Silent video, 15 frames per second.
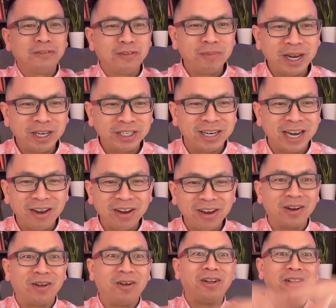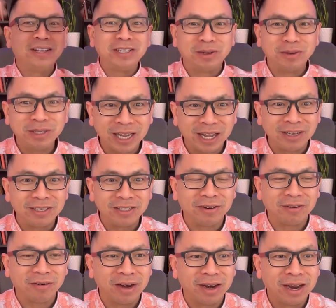information. Now you got all these hotels and
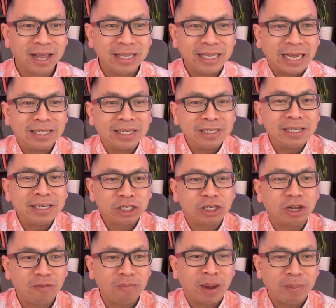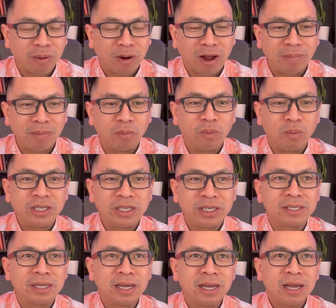you're going, that doesn't solve my problem, which
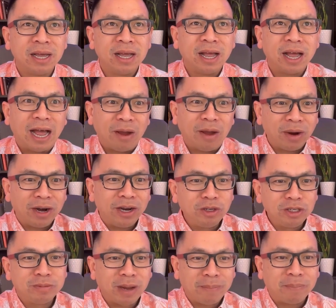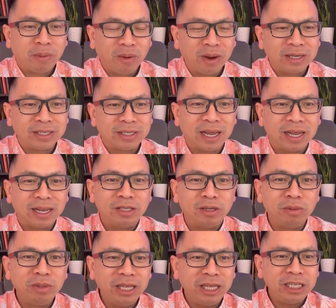is I want to use my points.
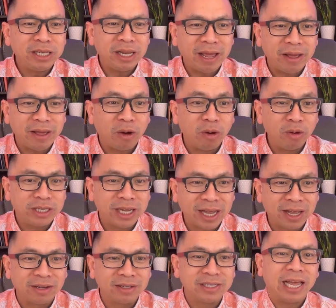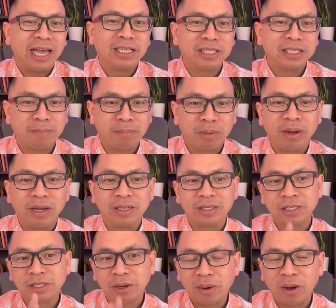Do these hotels accept
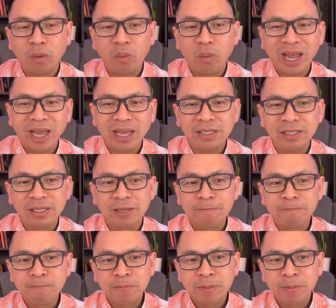points? So Aways